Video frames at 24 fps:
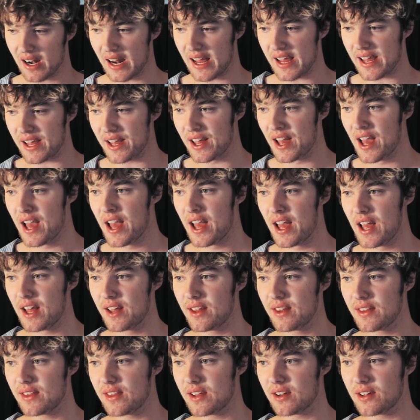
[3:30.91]
Like,
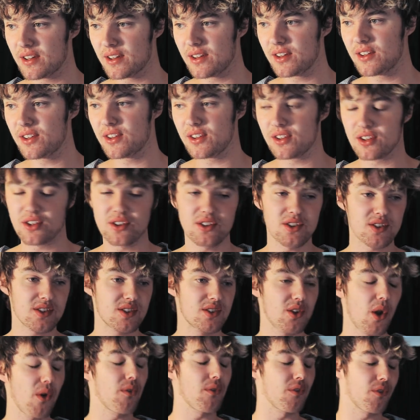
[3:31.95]
you
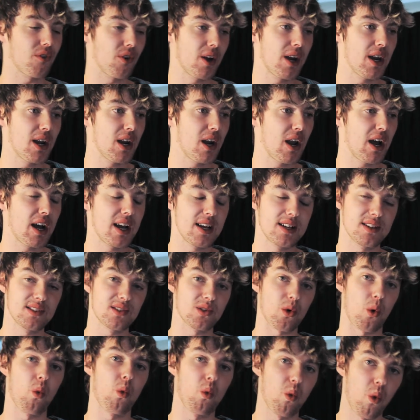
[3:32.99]
just don't
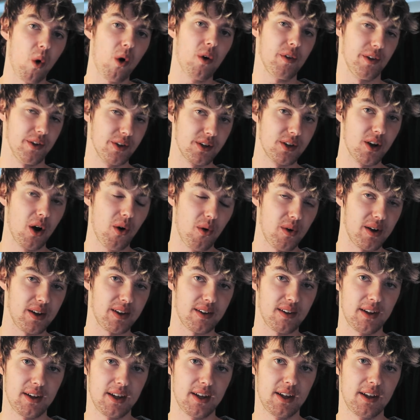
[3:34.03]
realize what you're
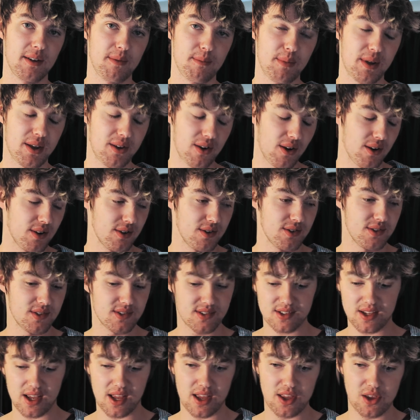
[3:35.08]
doing,
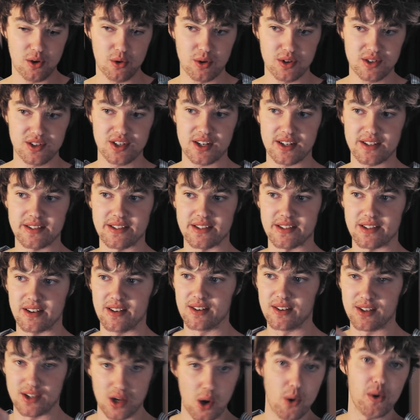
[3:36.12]
because you're just
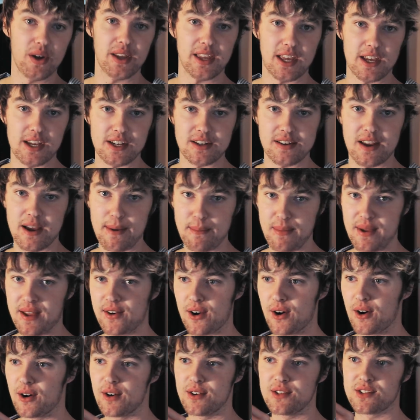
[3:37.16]
doing it
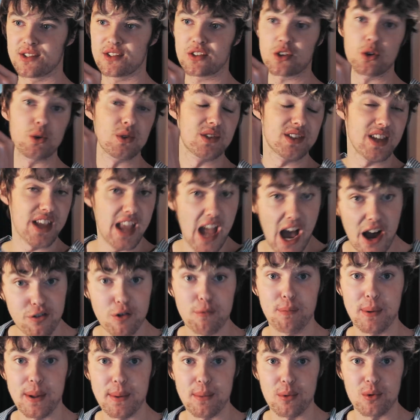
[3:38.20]
because you see
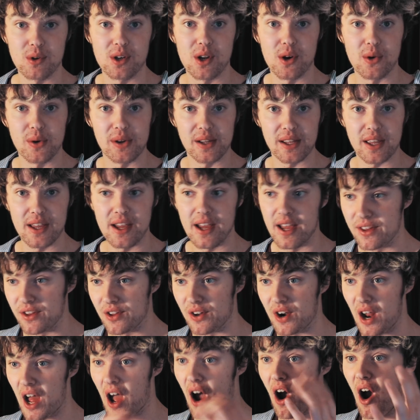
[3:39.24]
other people doing it, and
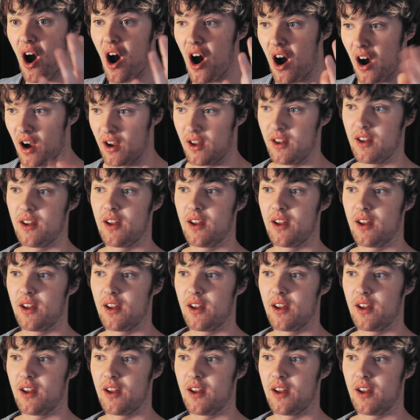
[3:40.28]
you're like, oh,